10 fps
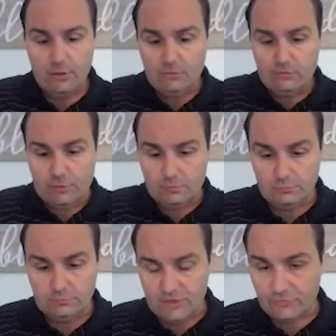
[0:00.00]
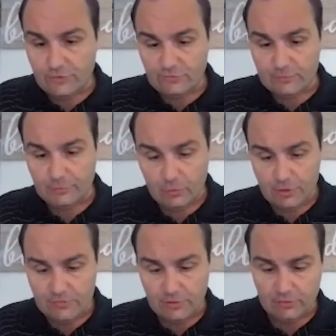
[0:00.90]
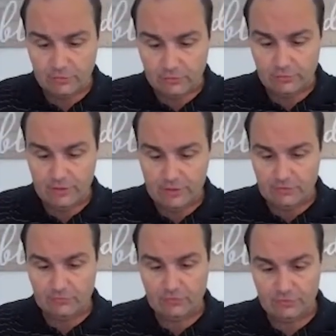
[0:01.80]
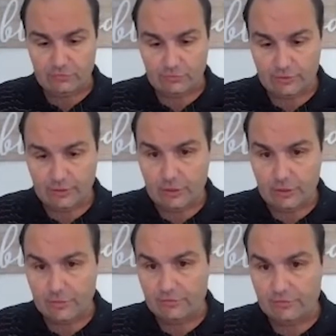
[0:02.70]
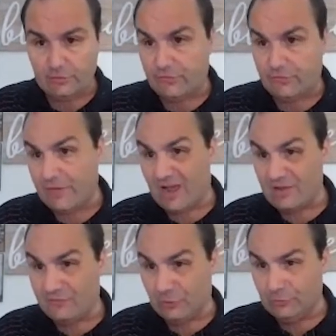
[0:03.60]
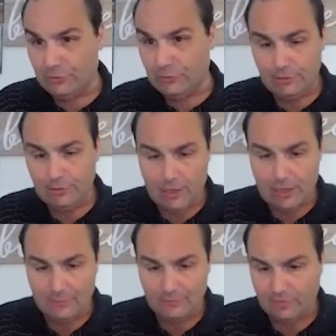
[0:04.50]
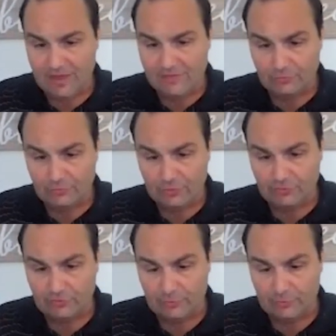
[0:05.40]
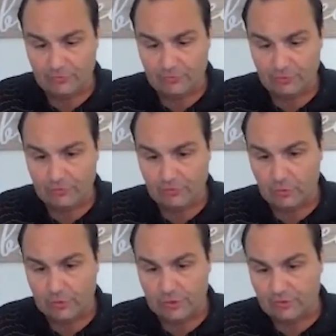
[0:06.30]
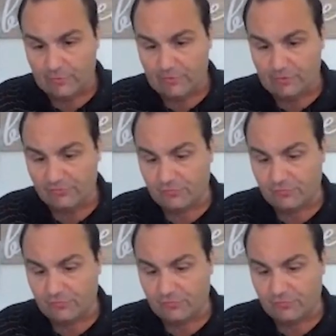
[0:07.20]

So it's real simple. All you've got to do is just literally go into, if you have an iPhone, so the iPhone is real simple, is you can just go under and type in like